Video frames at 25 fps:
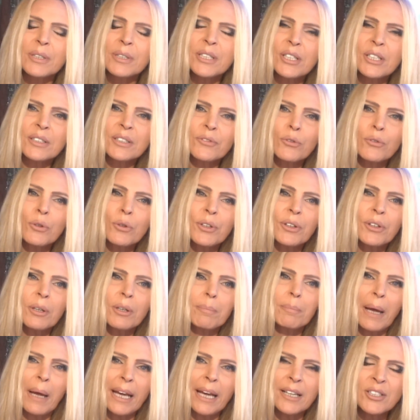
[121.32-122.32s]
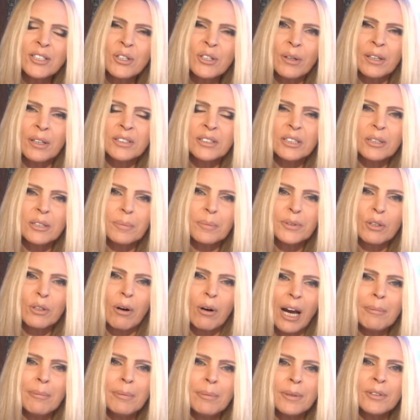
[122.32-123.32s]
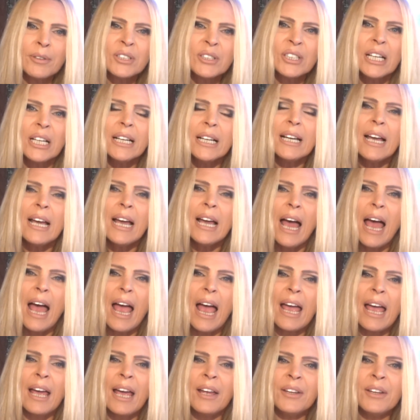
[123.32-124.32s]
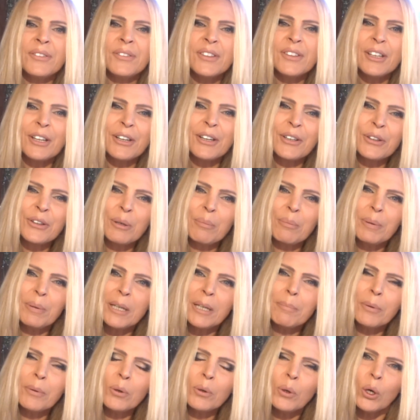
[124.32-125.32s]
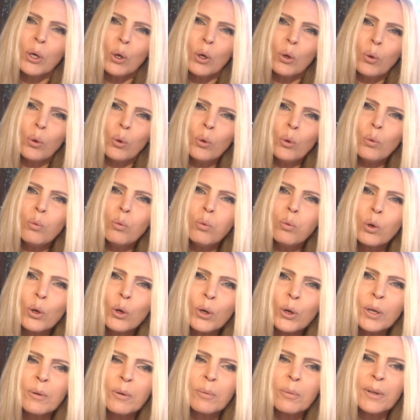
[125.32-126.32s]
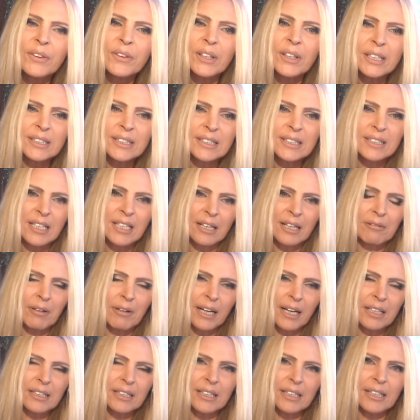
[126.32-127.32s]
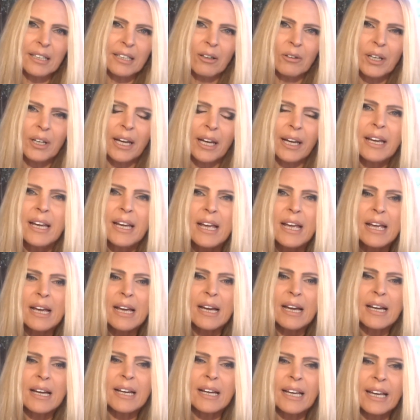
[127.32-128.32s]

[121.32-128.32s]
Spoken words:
which is for the Patreon subscribers and the people who work with us directly, okay?